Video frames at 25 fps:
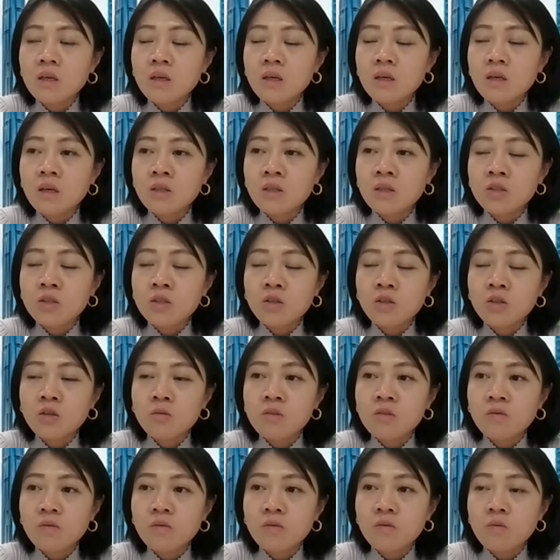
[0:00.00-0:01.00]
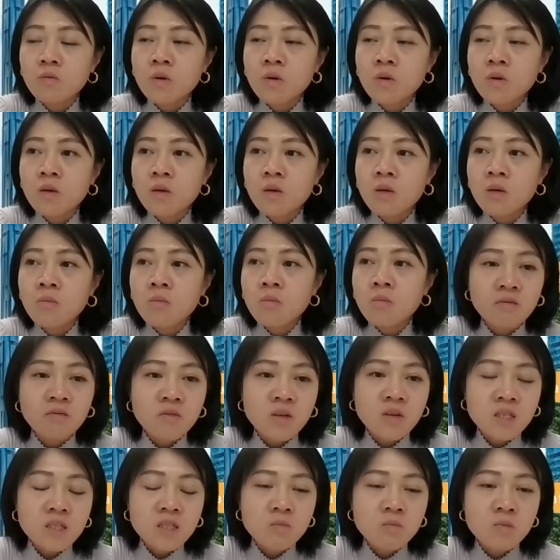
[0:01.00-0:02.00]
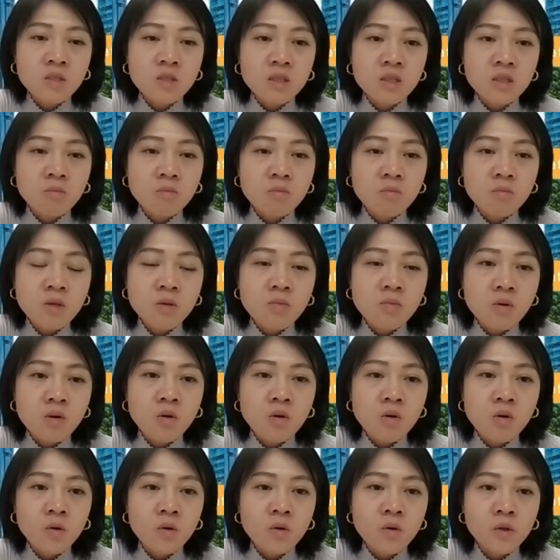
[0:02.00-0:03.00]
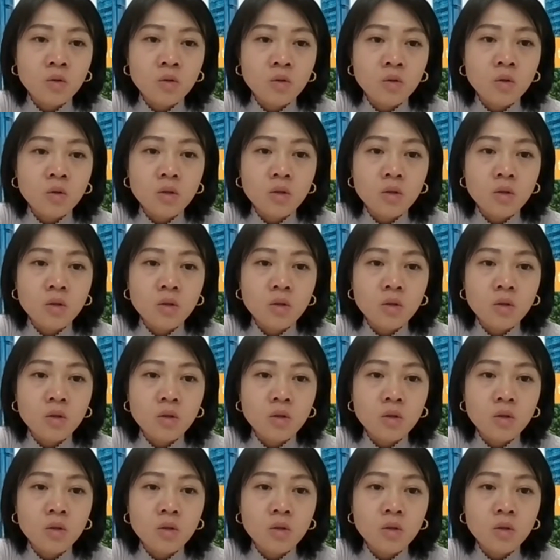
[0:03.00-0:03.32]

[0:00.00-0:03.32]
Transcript: in terms of where impact investments and people are going to